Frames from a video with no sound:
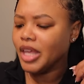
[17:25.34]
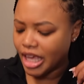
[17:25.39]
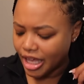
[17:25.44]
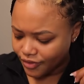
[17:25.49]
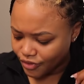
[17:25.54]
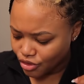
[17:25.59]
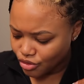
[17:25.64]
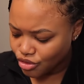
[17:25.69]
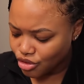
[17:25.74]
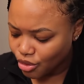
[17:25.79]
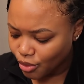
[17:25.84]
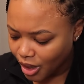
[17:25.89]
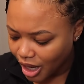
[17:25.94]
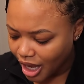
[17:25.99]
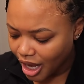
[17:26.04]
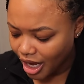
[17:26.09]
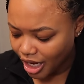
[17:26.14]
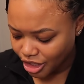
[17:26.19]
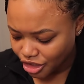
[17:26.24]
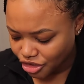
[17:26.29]
if you do a
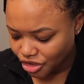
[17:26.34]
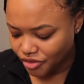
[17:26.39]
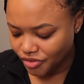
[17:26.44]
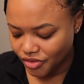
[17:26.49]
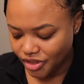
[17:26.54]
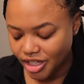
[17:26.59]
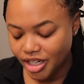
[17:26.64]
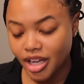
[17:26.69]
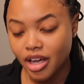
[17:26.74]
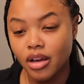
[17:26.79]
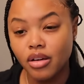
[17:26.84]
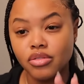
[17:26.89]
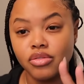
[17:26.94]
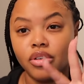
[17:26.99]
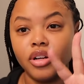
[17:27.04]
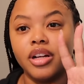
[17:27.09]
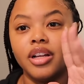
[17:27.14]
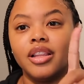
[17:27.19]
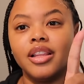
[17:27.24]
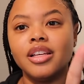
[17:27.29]
hundred videos,
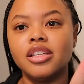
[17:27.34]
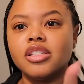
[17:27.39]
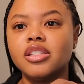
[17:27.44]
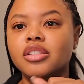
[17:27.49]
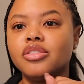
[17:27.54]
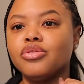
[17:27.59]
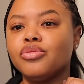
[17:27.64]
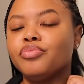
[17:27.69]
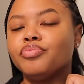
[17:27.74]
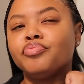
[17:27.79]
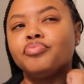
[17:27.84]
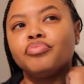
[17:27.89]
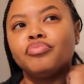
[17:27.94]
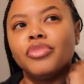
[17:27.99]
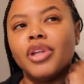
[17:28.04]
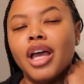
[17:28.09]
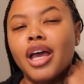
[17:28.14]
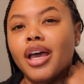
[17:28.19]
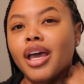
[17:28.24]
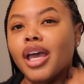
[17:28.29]
or let's do,
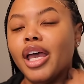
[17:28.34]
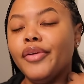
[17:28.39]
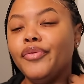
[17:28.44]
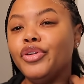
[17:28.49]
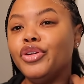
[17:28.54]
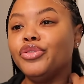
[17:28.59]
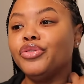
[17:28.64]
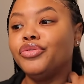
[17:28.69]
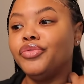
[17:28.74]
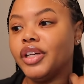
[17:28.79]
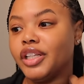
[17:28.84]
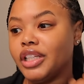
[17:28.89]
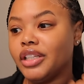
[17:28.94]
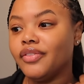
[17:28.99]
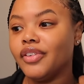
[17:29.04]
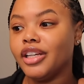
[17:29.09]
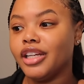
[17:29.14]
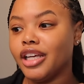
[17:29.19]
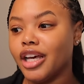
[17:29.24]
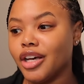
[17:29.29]
if you do fifty
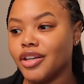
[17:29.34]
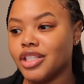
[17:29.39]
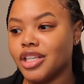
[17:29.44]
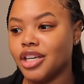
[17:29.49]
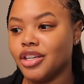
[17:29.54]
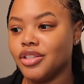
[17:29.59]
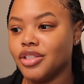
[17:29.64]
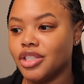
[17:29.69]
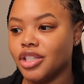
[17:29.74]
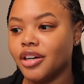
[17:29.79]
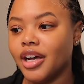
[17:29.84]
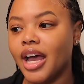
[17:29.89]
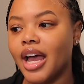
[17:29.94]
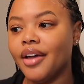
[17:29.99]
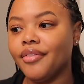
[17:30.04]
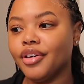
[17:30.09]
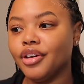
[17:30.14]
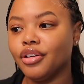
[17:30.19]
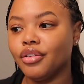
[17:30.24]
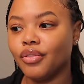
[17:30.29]
videos and you still
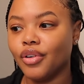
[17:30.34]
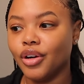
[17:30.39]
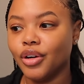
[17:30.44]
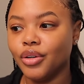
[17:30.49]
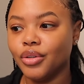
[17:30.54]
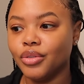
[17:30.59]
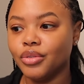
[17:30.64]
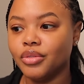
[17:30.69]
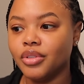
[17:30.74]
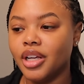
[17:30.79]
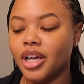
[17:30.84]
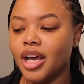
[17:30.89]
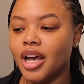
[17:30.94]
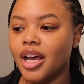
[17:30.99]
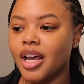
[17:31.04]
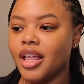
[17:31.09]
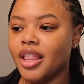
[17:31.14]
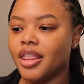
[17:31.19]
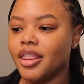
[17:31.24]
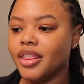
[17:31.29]
haven't grown,
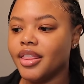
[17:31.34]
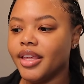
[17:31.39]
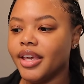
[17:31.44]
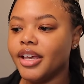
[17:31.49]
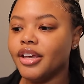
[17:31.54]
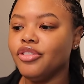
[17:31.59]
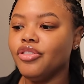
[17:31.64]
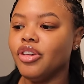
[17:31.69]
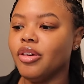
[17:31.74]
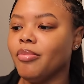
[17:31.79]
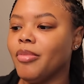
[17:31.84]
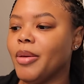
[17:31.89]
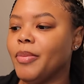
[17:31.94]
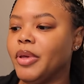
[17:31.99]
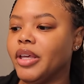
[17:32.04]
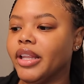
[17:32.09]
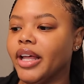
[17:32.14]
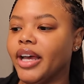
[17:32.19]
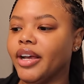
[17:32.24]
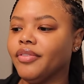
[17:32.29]
then you can
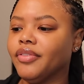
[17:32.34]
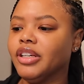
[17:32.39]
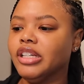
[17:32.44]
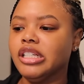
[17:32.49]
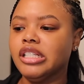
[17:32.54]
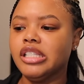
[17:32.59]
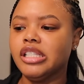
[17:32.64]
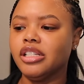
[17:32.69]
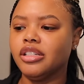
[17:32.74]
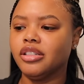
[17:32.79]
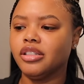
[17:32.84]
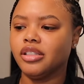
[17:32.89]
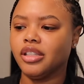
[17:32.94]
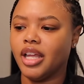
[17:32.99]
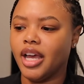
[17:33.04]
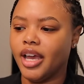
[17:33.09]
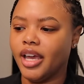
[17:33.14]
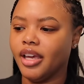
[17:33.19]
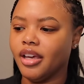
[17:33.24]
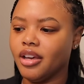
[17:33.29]
maybe like reconsider,
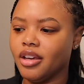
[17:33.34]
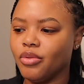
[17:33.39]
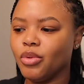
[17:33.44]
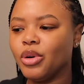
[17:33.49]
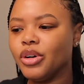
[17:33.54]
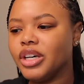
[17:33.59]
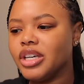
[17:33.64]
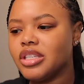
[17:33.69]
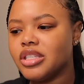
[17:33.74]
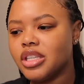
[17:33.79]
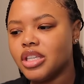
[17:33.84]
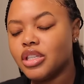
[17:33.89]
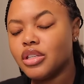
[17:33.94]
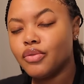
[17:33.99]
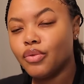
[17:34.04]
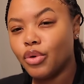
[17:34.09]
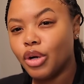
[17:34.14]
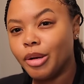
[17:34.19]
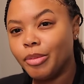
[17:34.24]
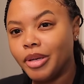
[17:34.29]
like, well, is
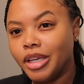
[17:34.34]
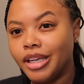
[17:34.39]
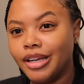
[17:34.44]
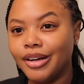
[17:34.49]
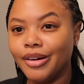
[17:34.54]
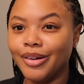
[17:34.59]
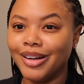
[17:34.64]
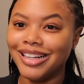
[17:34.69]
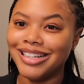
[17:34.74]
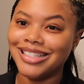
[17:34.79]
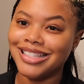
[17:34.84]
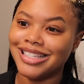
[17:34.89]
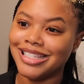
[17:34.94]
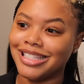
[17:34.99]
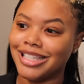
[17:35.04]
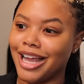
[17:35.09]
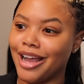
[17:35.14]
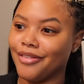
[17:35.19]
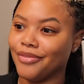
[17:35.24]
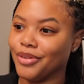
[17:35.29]
this for me or is
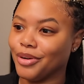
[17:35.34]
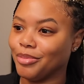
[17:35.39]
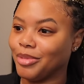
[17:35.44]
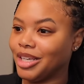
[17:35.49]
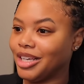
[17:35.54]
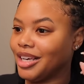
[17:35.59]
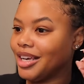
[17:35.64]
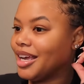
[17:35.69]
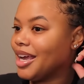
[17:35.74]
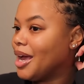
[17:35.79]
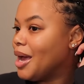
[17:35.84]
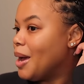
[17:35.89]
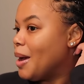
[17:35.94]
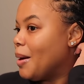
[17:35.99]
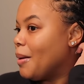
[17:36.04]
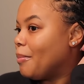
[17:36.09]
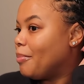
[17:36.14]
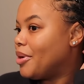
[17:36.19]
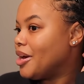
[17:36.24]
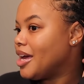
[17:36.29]
this not for me?
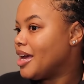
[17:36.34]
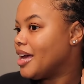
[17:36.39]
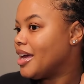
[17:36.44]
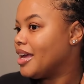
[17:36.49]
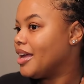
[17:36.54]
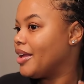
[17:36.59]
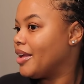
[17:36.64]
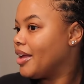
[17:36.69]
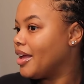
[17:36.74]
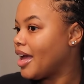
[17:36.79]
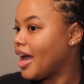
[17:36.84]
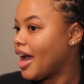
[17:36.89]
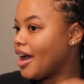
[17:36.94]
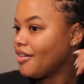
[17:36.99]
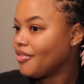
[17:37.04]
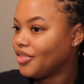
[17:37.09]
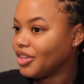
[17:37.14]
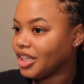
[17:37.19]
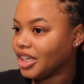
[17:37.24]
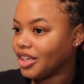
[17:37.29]
But
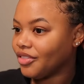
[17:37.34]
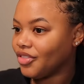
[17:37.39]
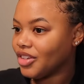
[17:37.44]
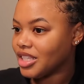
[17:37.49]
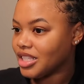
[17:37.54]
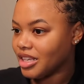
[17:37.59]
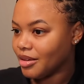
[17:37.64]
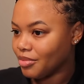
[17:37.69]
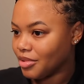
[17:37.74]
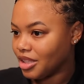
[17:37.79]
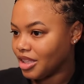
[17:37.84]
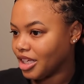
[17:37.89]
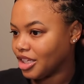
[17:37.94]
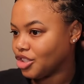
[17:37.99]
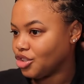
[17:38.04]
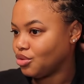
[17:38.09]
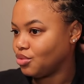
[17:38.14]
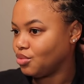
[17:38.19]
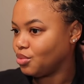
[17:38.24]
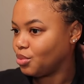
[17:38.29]
I feel like if it's something
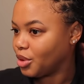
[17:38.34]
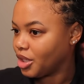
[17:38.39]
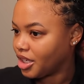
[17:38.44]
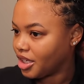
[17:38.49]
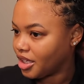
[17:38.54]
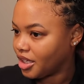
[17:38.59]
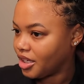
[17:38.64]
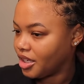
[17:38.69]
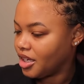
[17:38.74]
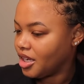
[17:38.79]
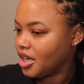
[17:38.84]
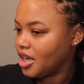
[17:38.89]
that you want,